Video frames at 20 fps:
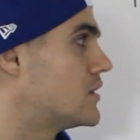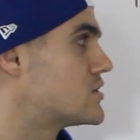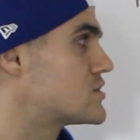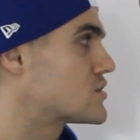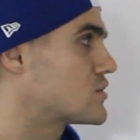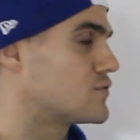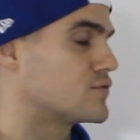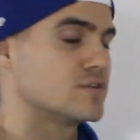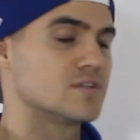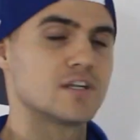
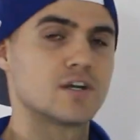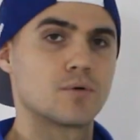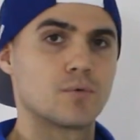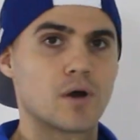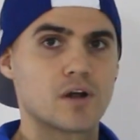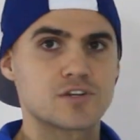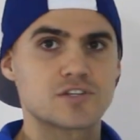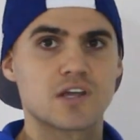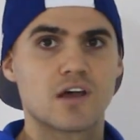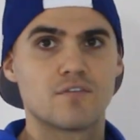so if you didn't
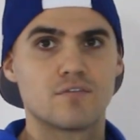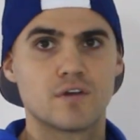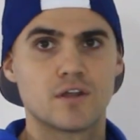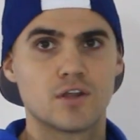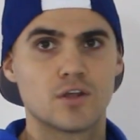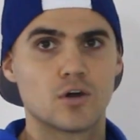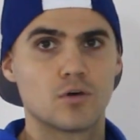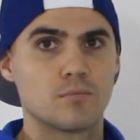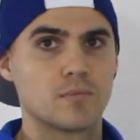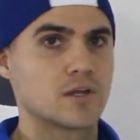watch that
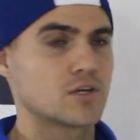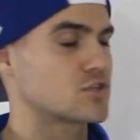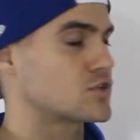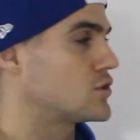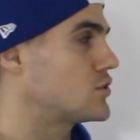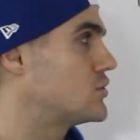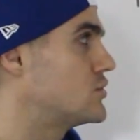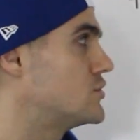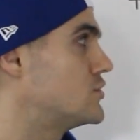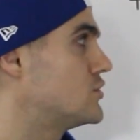video, make
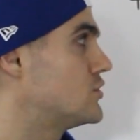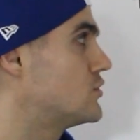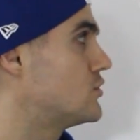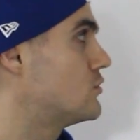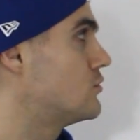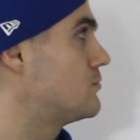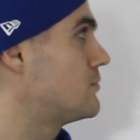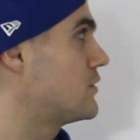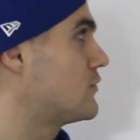sure you do